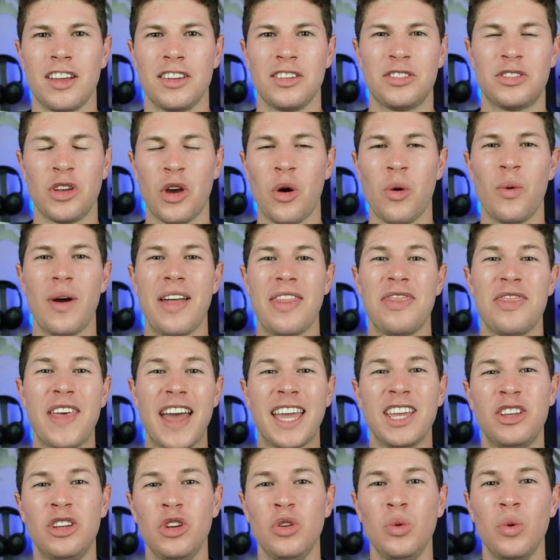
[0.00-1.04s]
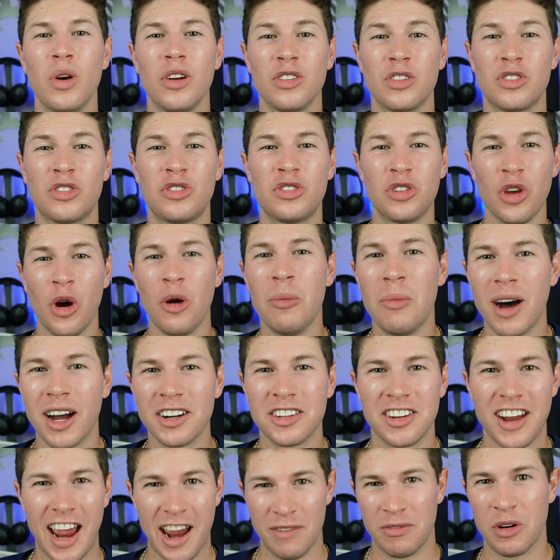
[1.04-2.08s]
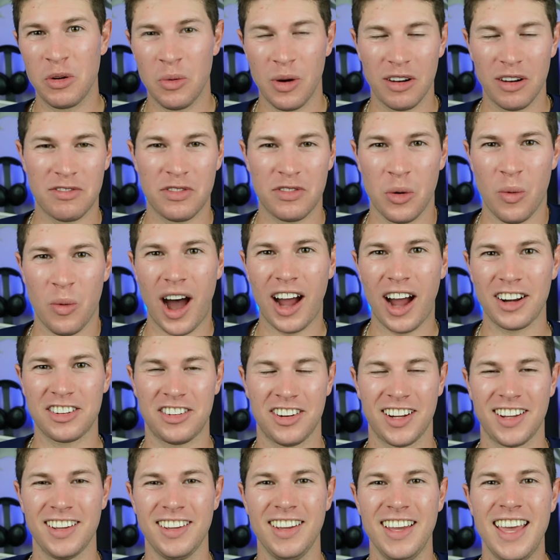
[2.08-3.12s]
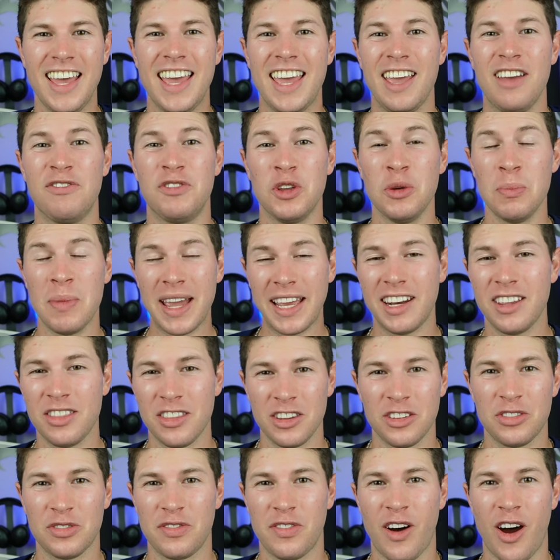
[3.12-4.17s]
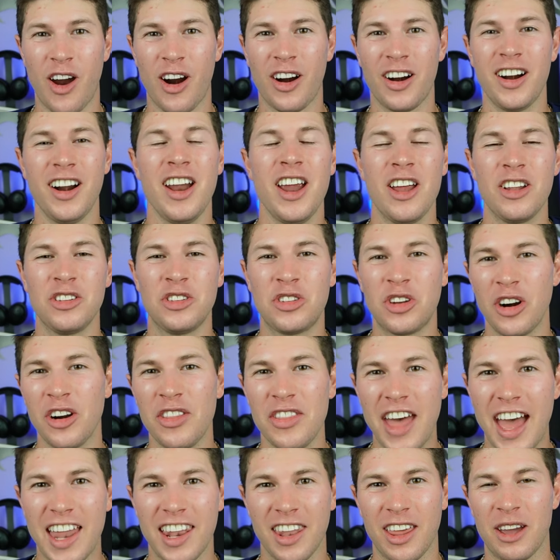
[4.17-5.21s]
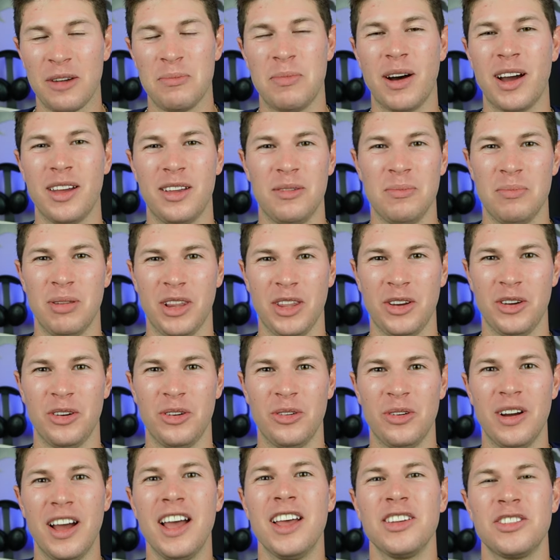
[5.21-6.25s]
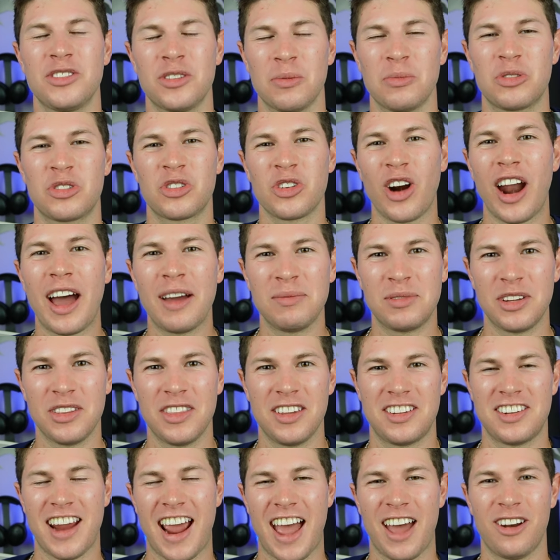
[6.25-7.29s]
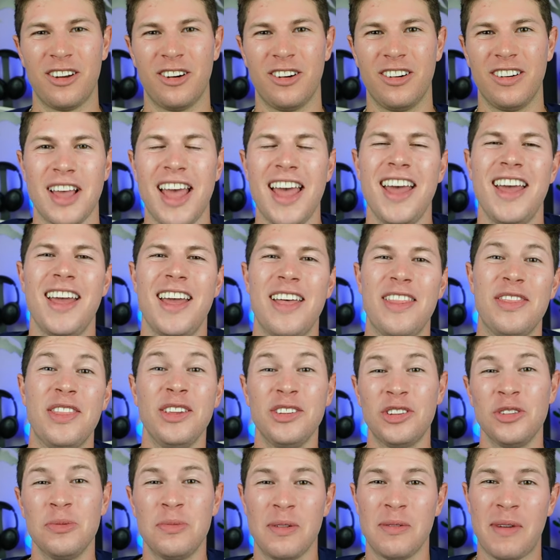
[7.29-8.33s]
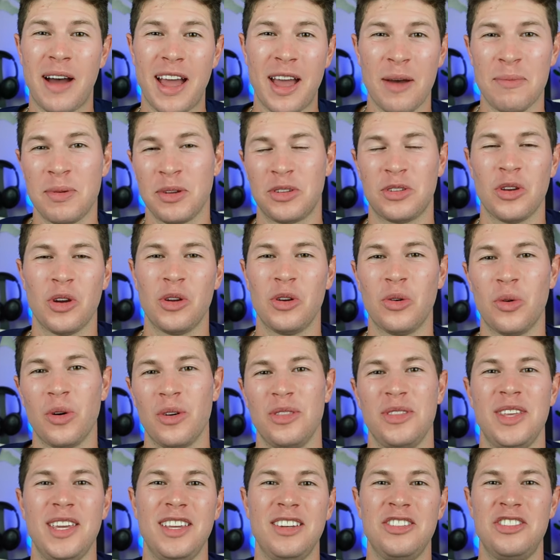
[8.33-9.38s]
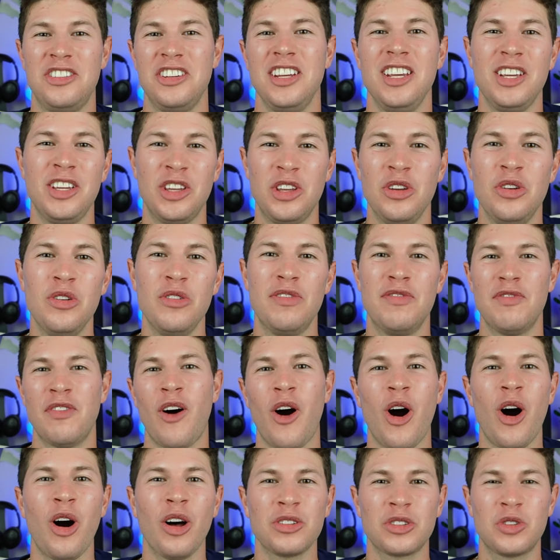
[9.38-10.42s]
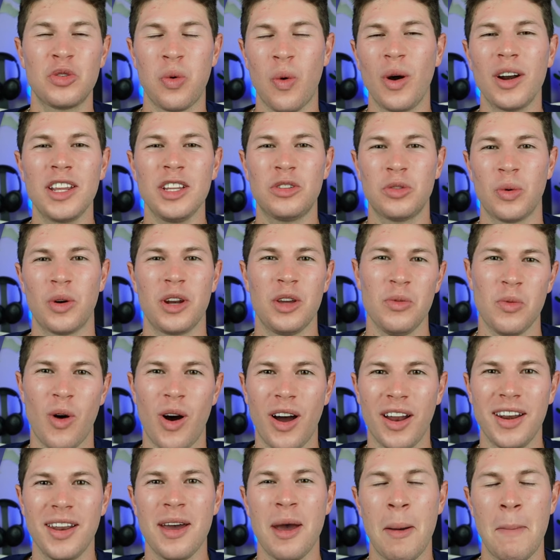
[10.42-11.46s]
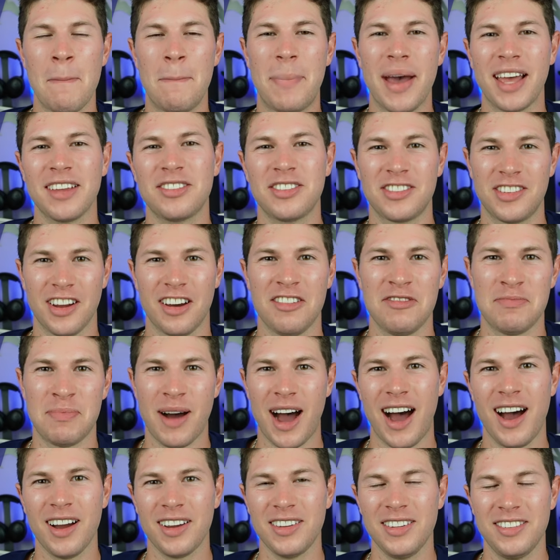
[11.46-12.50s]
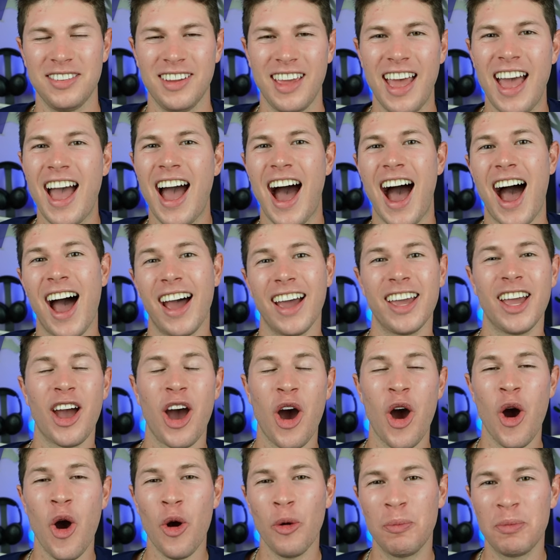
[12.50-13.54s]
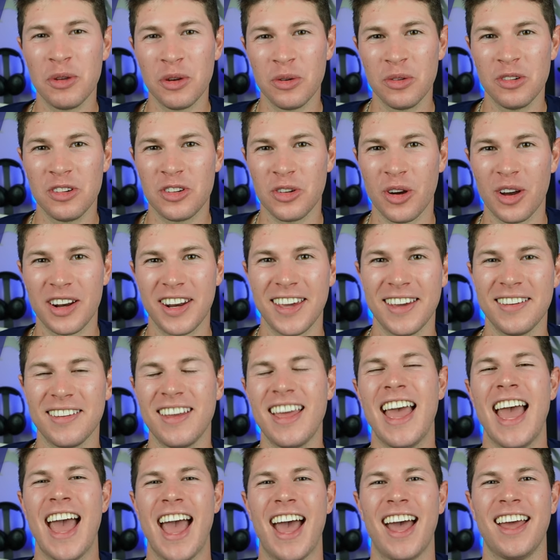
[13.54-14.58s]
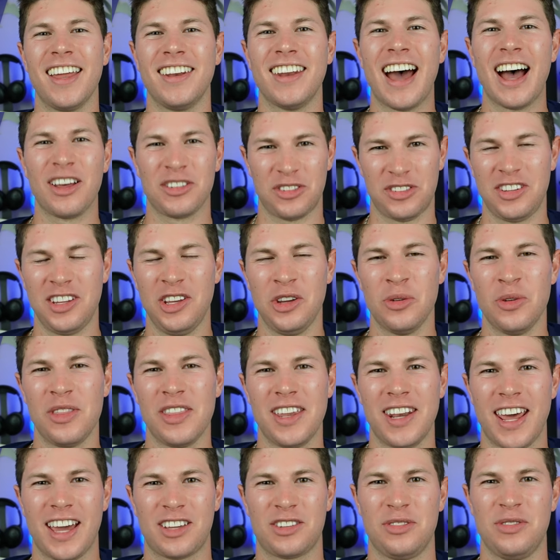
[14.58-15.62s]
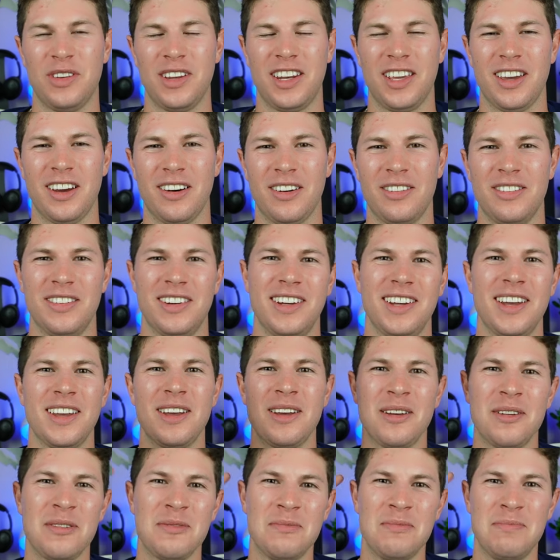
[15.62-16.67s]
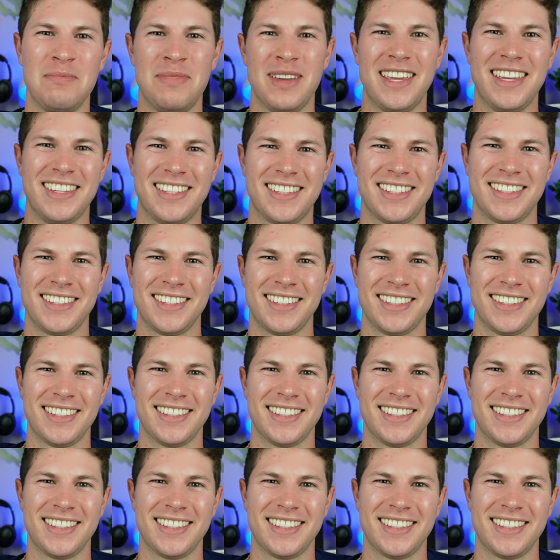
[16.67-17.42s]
So thank you so much everyone for watching. If you made it this far, turn that like button blue, subscribe to the channel, this has been my episode on the GQ Fall 2021 Best Stuff Box. I hope you enjoyed it, and I'll see you in the next video. Peace.